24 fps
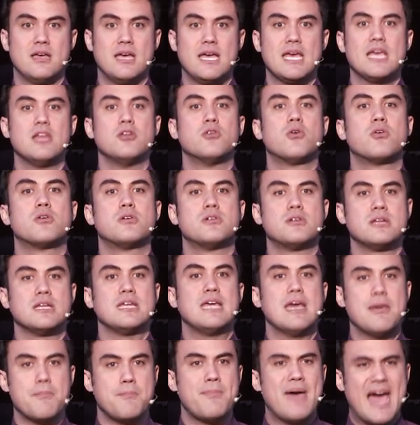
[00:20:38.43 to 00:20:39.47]
in order to
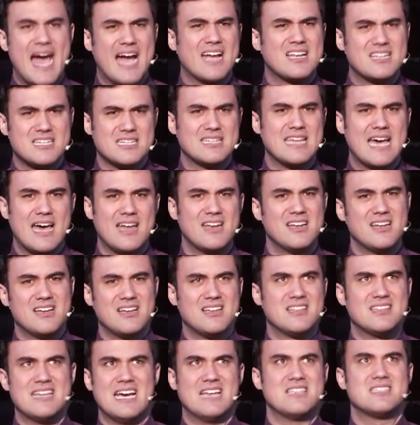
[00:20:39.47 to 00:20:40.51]
get back to that
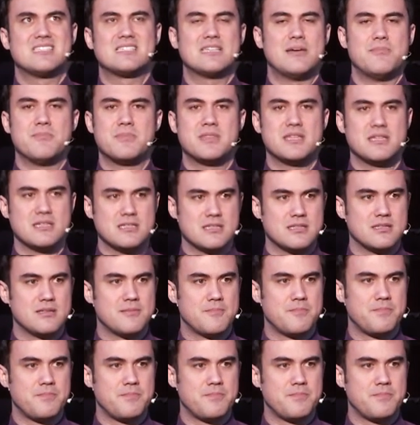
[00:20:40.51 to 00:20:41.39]
something?